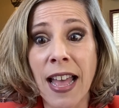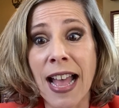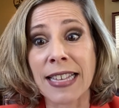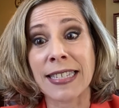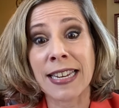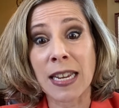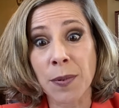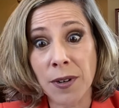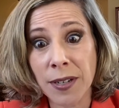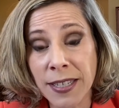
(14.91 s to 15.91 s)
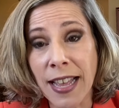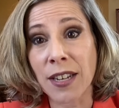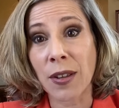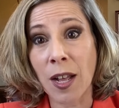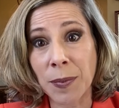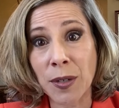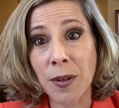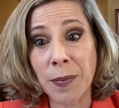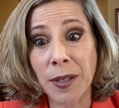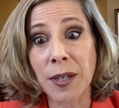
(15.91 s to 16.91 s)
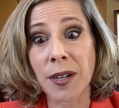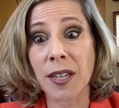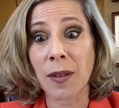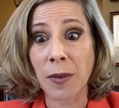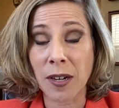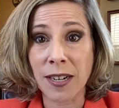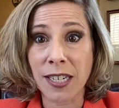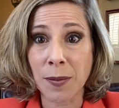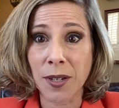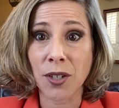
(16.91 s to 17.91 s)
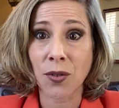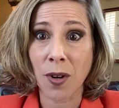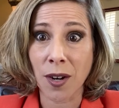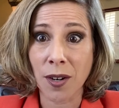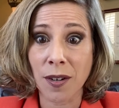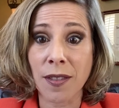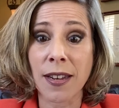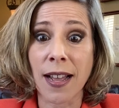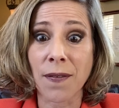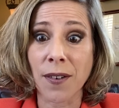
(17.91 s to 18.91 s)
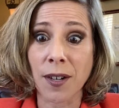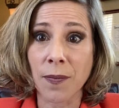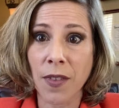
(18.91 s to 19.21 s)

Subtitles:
as neighbors and to help to rebuild our community to be stronger than ever.